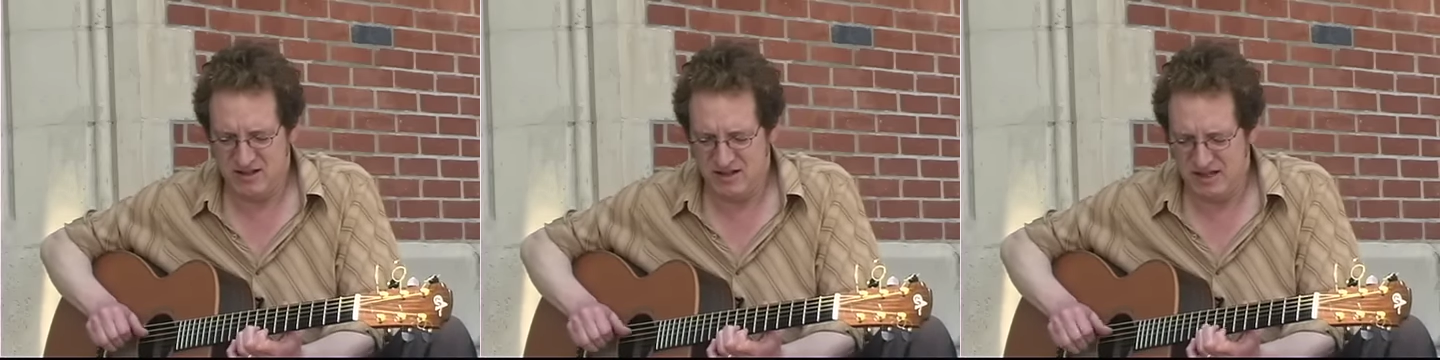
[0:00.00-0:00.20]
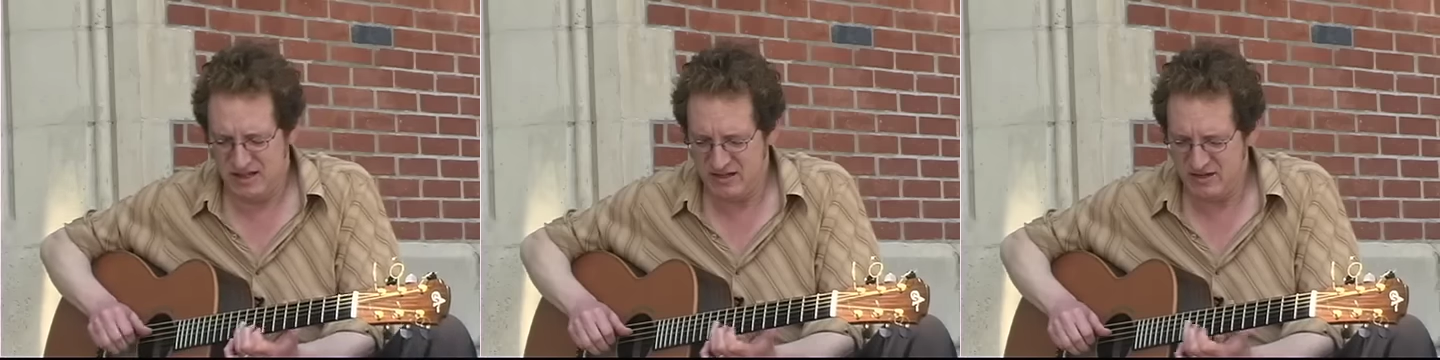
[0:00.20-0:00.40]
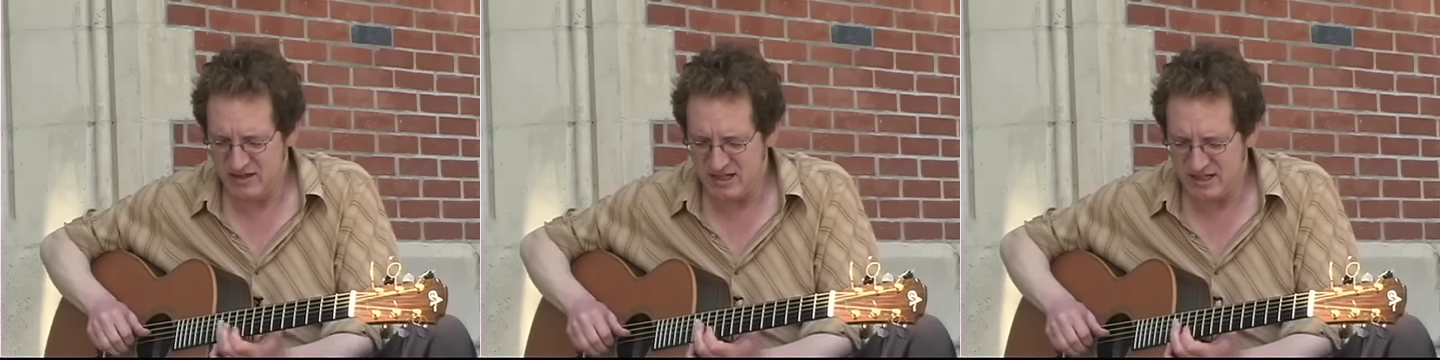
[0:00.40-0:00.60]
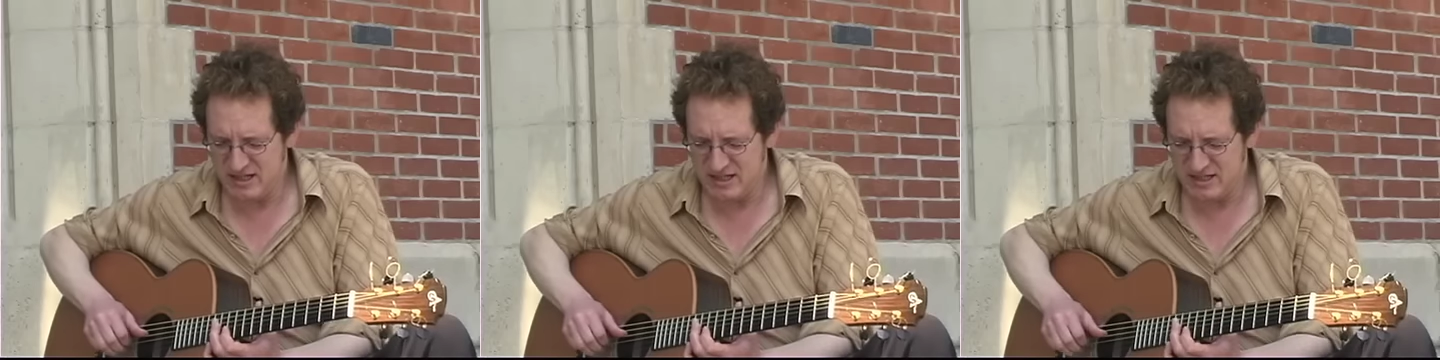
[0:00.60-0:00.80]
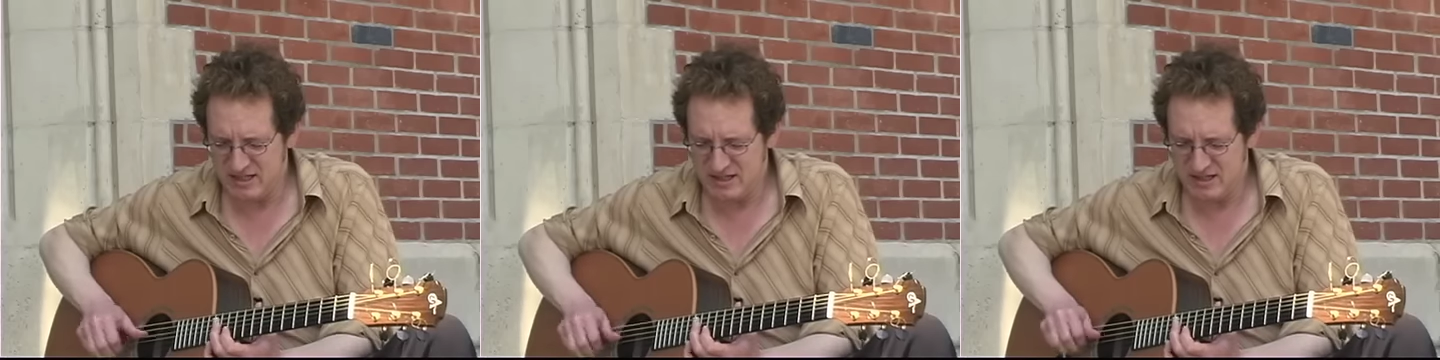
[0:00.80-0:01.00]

And it goes like this.